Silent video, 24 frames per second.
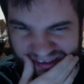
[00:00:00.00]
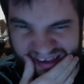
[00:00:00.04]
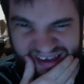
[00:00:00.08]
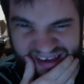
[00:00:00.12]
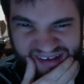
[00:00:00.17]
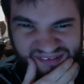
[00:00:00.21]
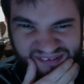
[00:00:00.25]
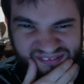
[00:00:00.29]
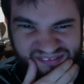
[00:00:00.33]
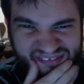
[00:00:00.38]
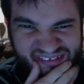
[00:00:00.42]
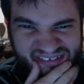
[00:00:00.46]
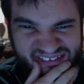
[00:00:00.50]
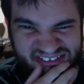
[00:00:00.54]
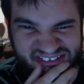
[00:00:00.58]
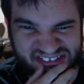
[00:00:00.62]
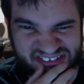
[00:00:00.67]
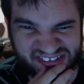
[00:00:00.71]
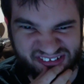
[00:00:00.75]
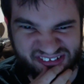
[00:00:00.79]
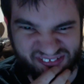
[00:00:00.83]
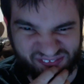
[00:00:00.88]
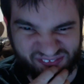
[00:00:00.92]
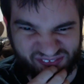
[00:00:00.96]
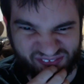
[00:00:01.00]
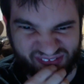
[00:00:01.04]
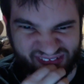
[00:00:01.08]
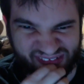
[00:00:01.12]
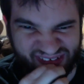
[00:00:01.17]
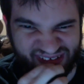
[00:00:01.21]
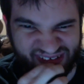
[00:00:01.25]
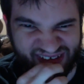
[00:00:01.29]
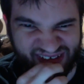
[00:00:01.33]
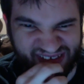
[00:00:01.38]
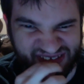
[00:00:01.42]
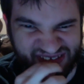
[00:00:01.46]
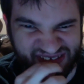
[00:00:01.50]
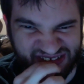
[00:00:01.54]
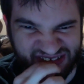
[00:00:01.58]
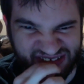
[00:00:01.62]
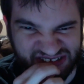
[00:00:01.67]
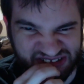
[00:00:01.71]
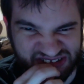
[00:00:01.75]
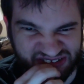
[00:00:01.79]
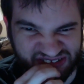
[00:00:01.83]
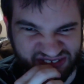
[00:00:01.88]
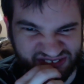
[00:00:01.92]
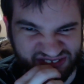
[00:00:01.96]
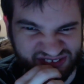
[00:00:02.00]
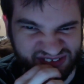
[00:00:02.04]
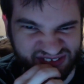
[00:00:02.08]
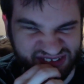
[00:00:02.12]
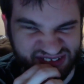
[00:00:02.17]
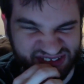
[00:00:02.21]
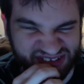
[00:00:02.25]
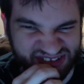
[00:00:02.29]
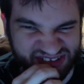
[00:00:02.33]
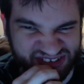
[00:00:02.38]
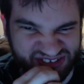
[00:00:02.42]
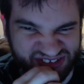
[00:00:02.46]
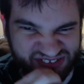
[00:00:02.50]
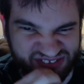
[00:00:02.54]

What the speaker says: I think Jiren has